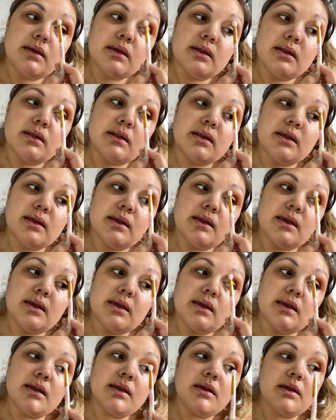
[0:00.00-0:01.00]
in the
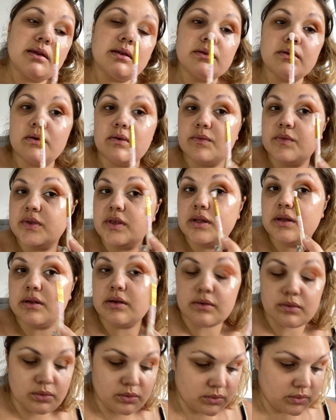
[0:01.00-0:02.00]
sort of inner
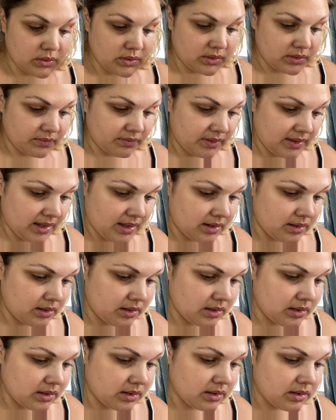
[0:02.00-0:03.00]
corners of the
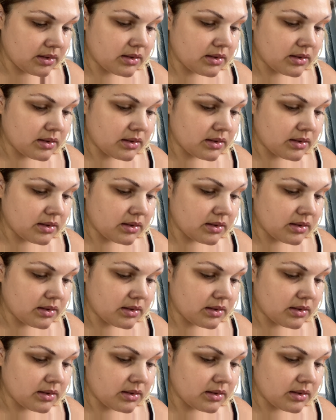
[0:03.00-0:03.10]
eye.